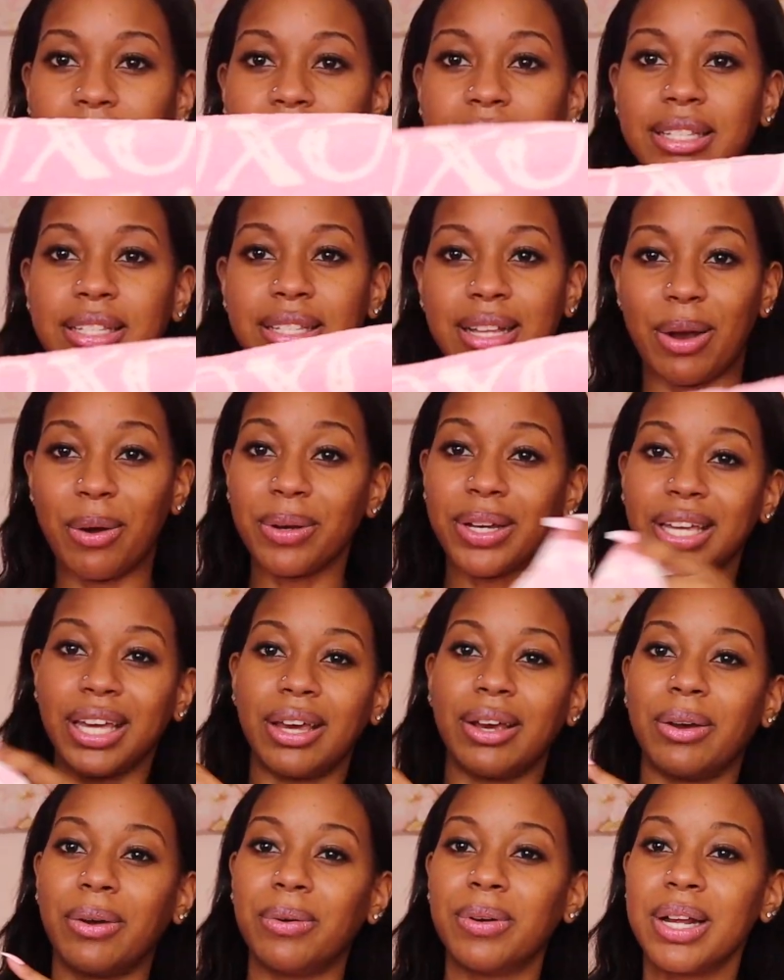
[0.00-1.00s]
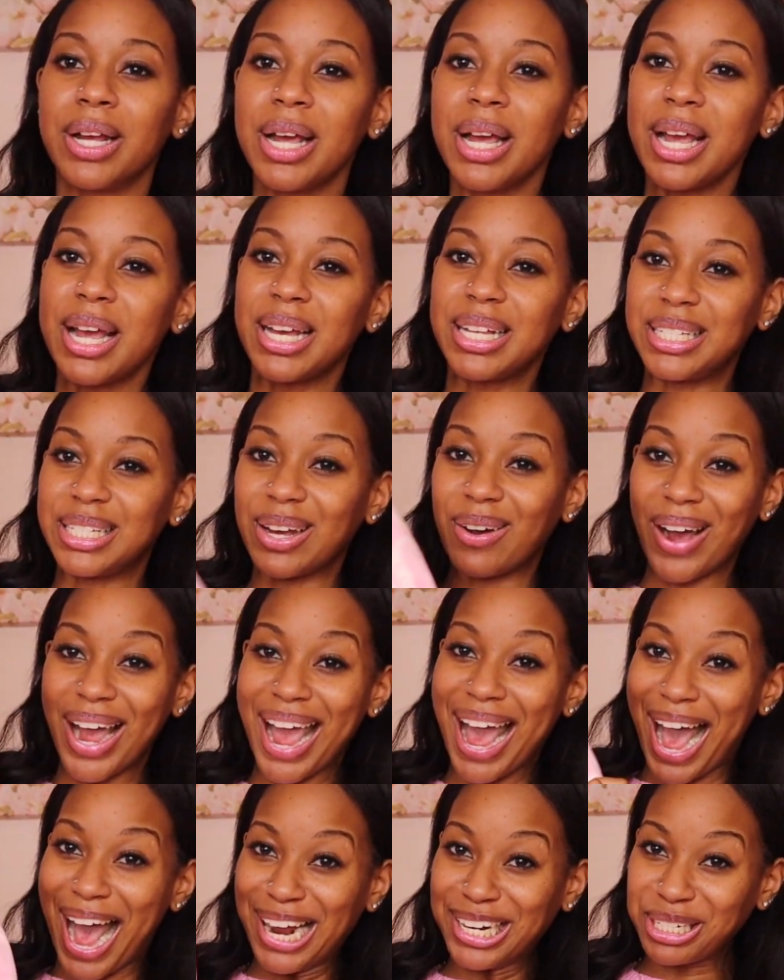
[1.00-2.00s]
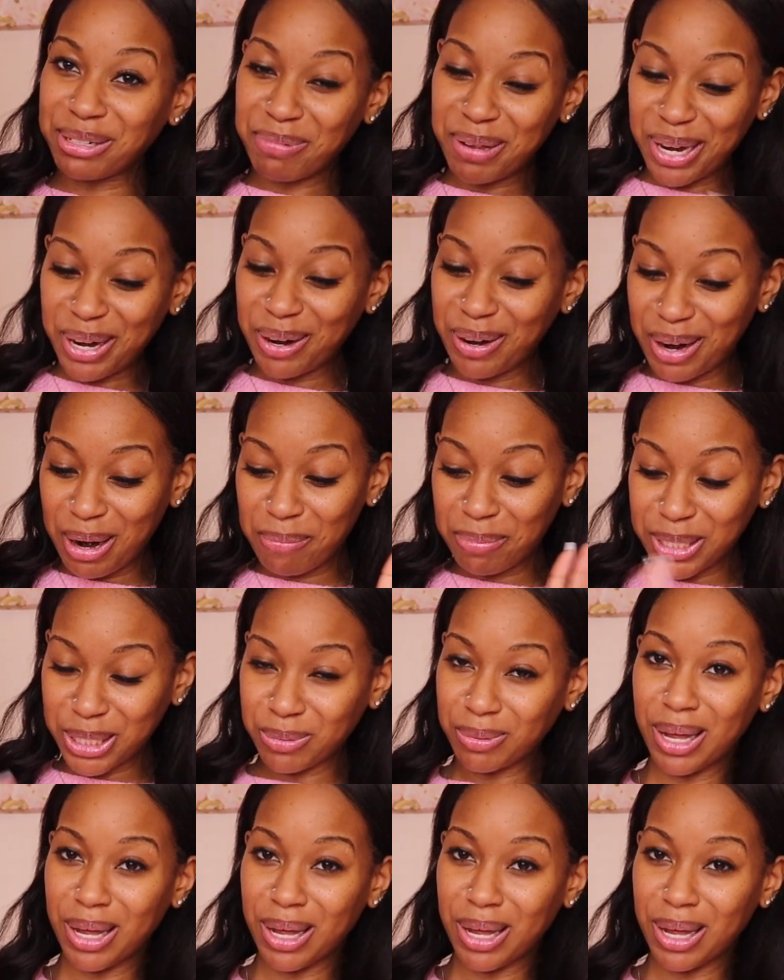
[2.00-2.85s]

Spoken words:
it's so cute. So I had to pick her up as